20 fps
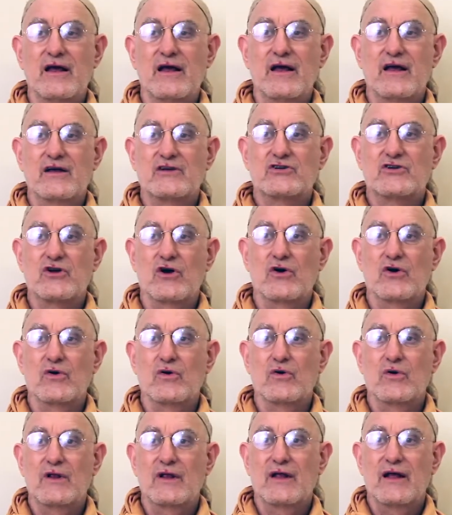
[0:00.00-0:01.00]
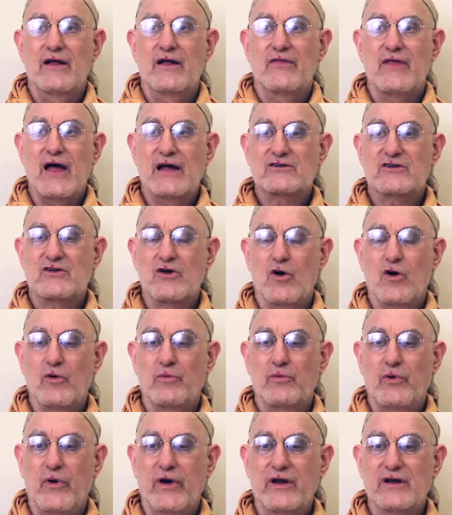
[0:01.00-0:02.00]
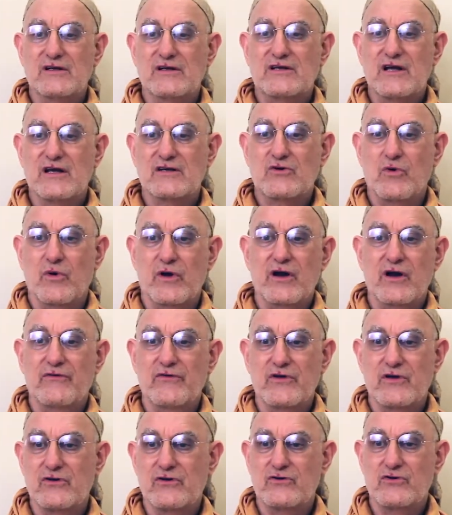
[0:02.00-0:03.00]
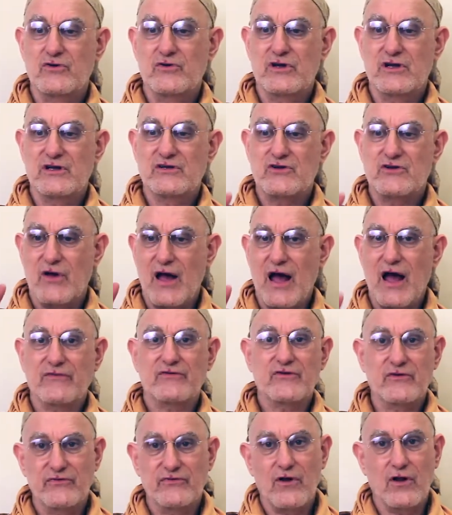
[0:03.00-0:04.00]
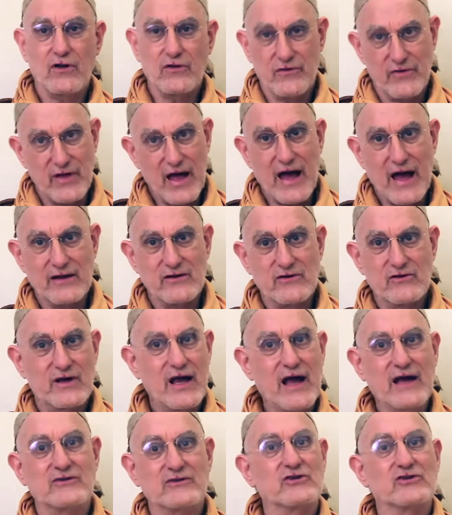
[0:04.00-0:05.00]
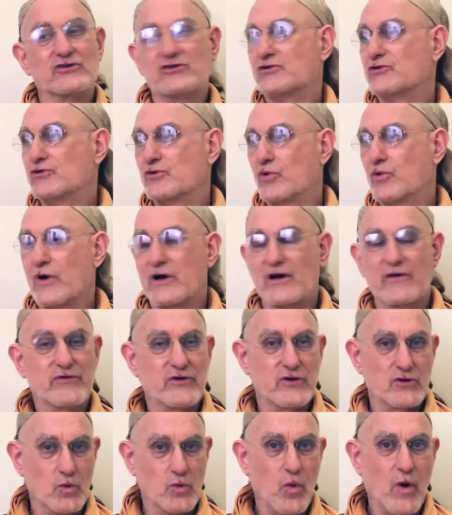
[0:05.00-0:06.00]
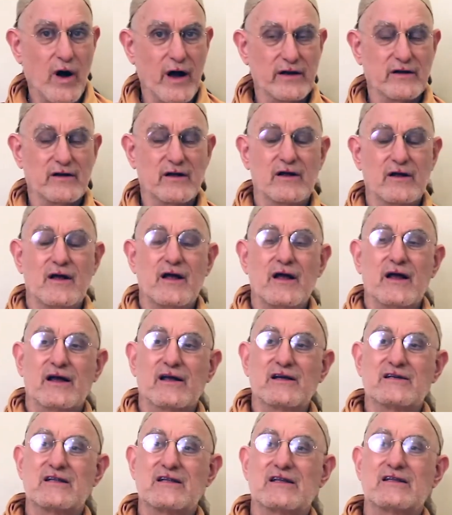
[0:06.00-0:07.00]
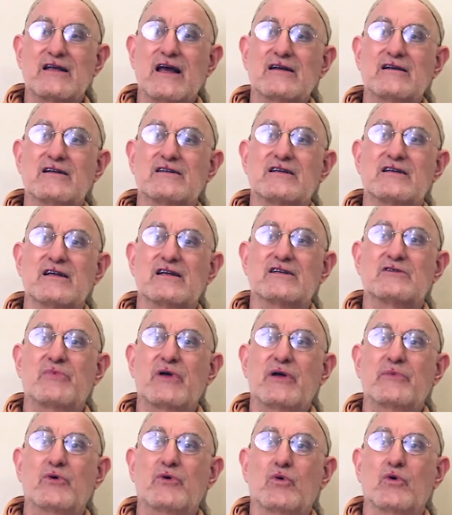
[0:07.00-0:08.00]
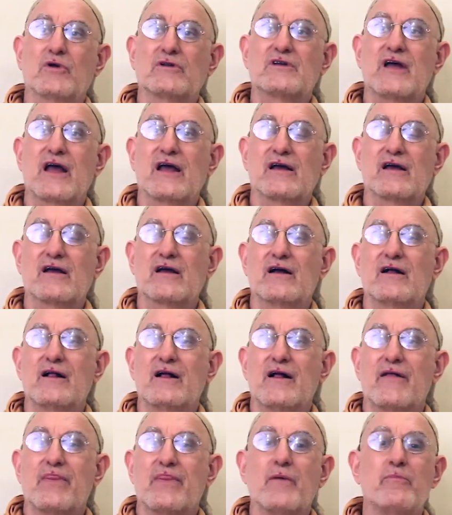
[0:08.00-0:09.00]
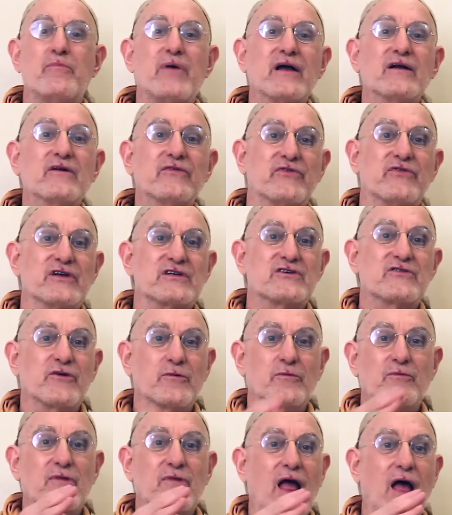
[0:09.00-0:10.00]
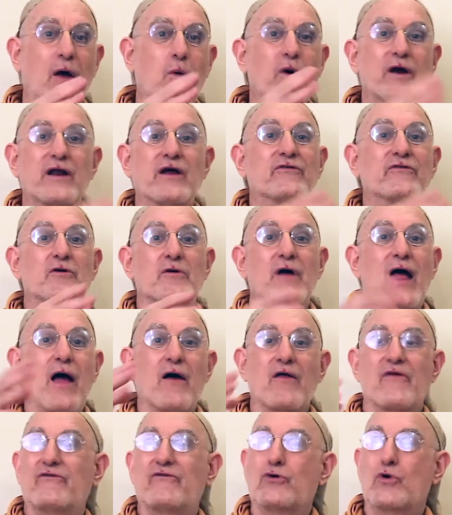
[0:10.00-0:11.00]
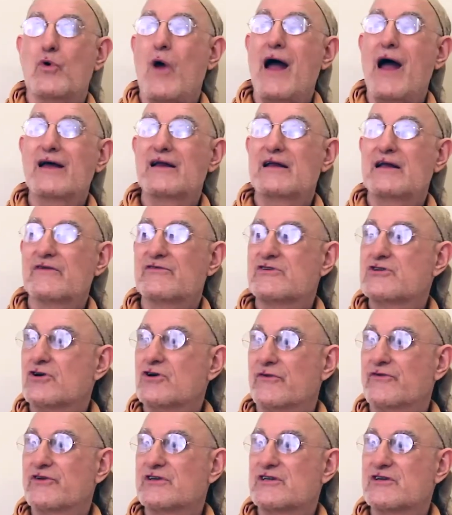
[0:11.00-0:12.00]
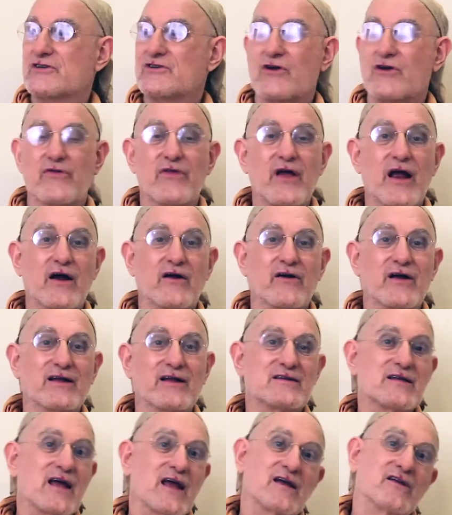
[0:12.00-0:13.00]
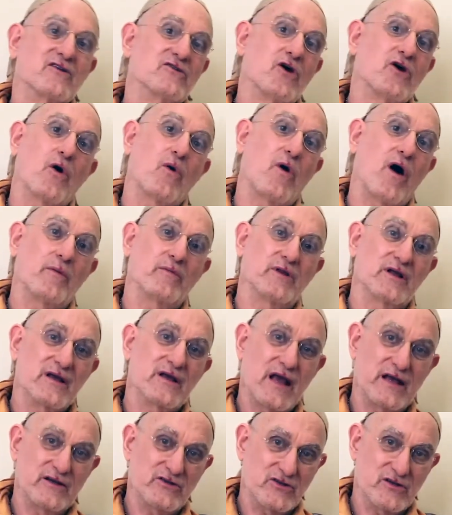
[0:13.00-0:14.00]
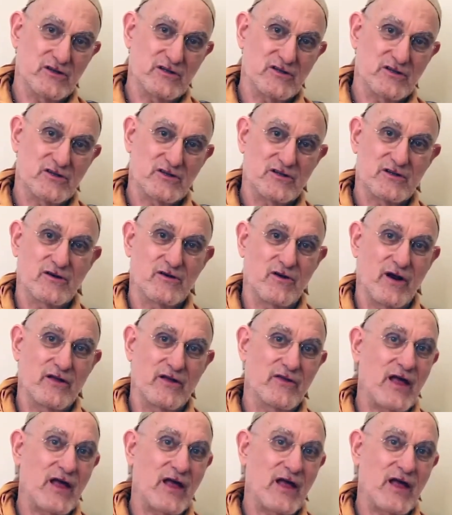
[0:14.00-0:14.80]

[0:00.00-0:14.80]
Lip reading: So that's the whole point. It says whatever your duty is, you have to follow that. You can't just do whatever you want. Because the tendency is people will take the benefits from whatever variety of services are there and take no obligations. Right?